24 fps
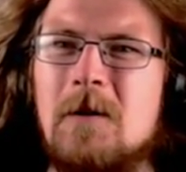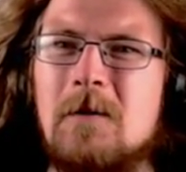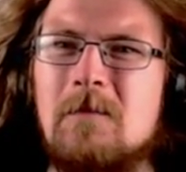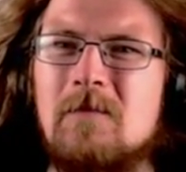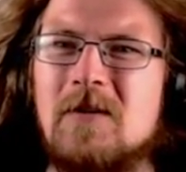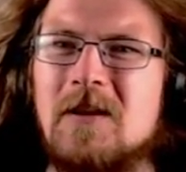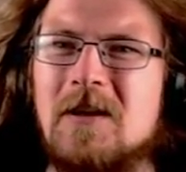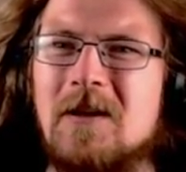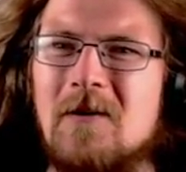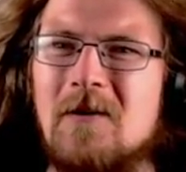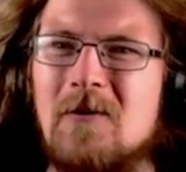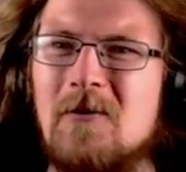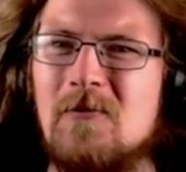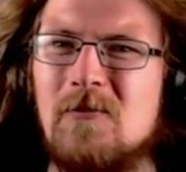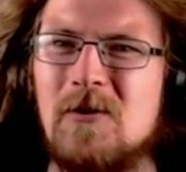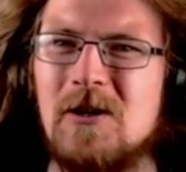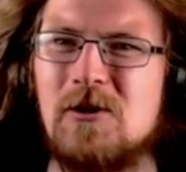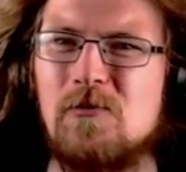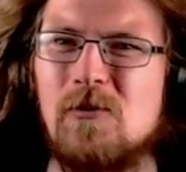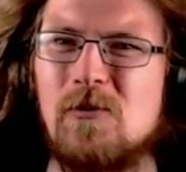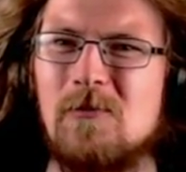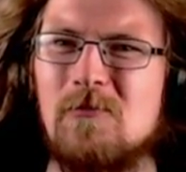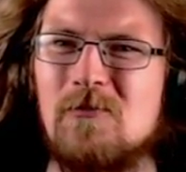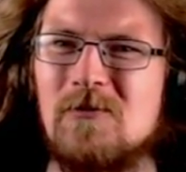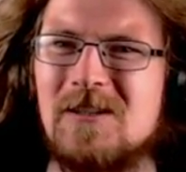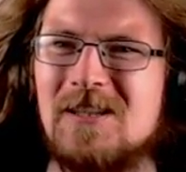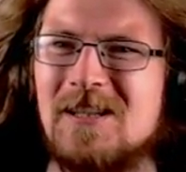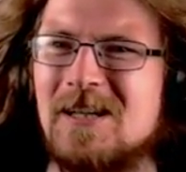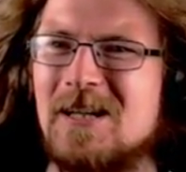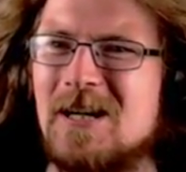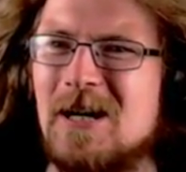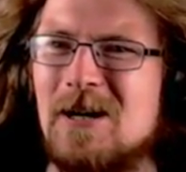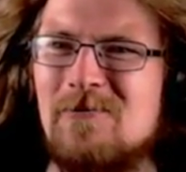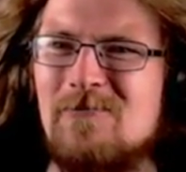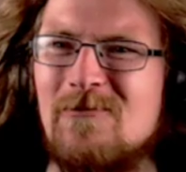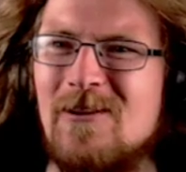You know, which one was the
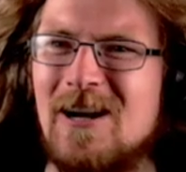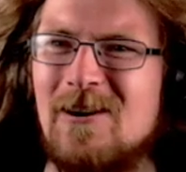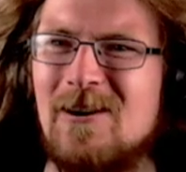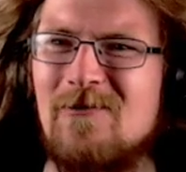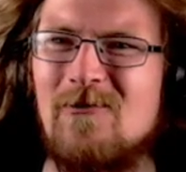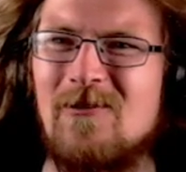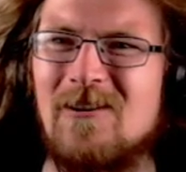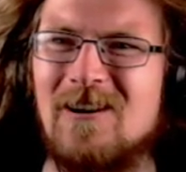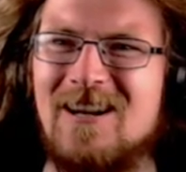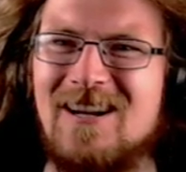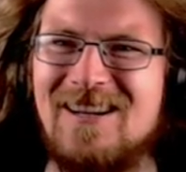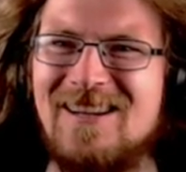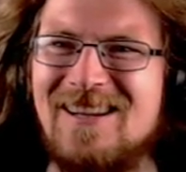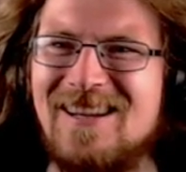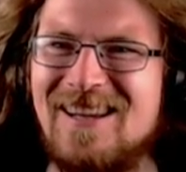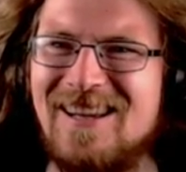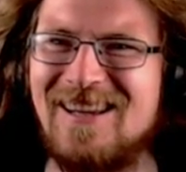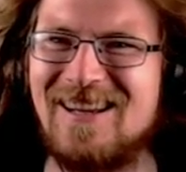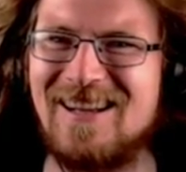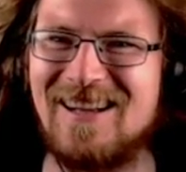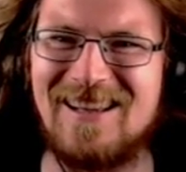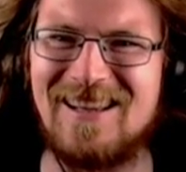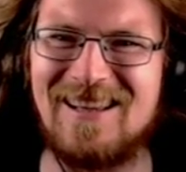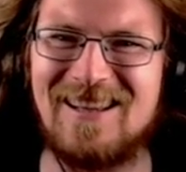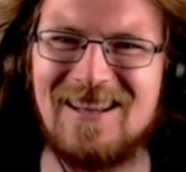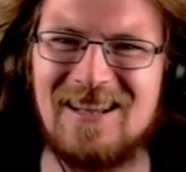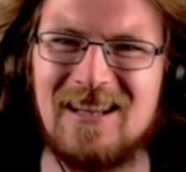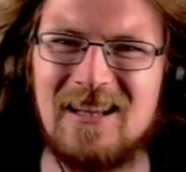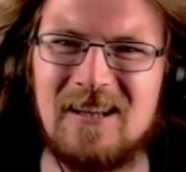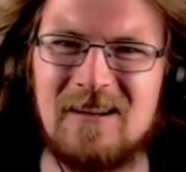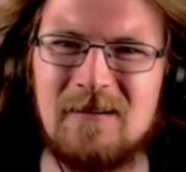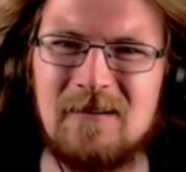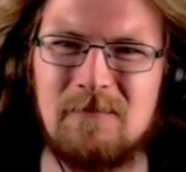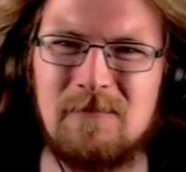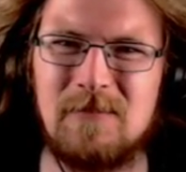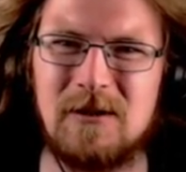correct one?
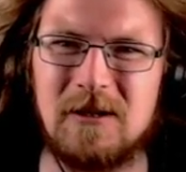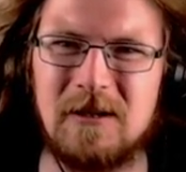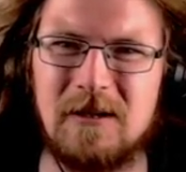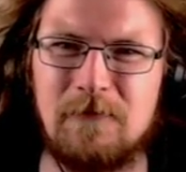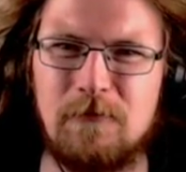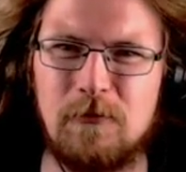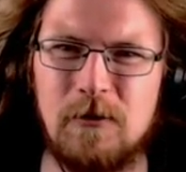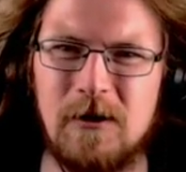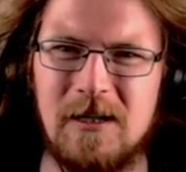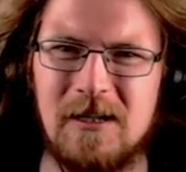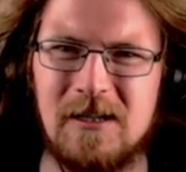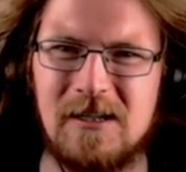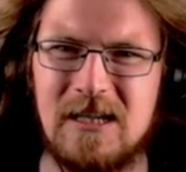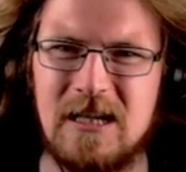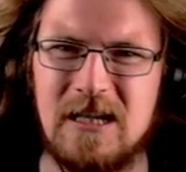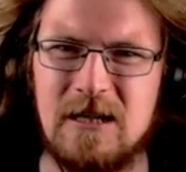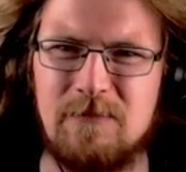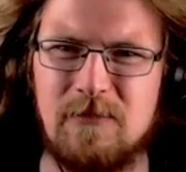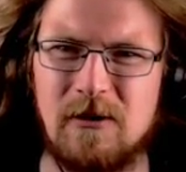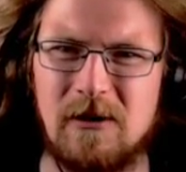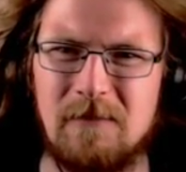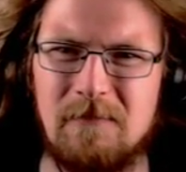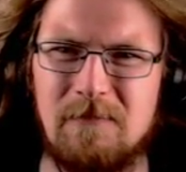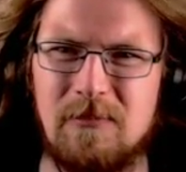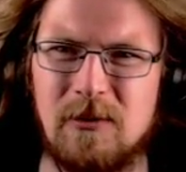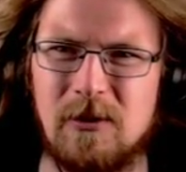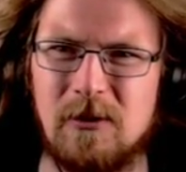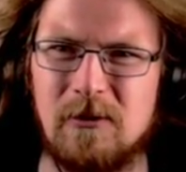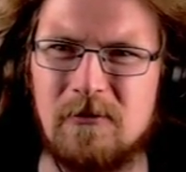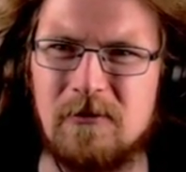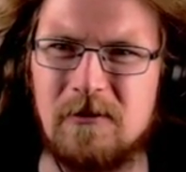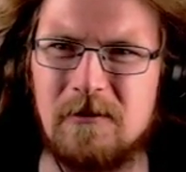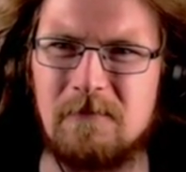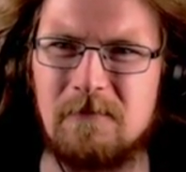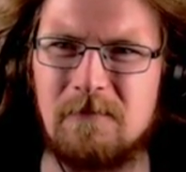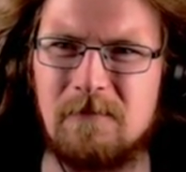But if we just keep on
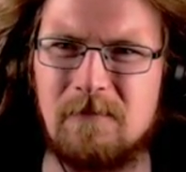pouring...